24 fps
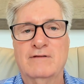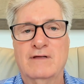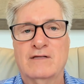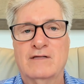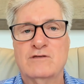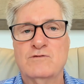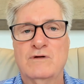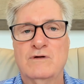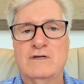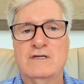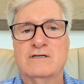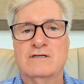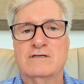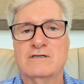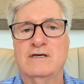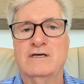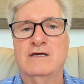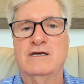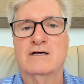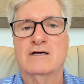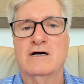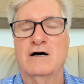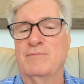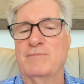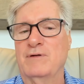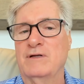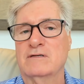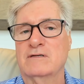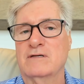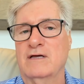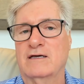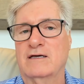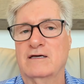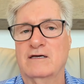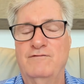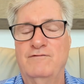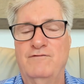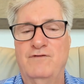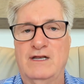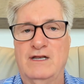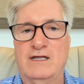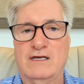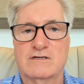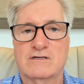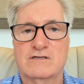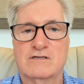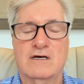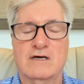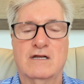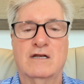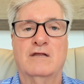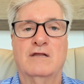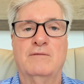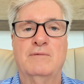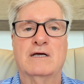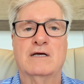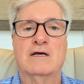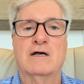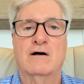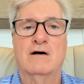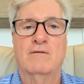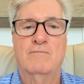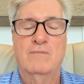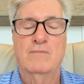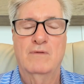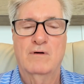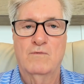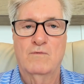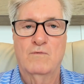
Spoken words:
that's when you see companies like NVIDIA suddenly become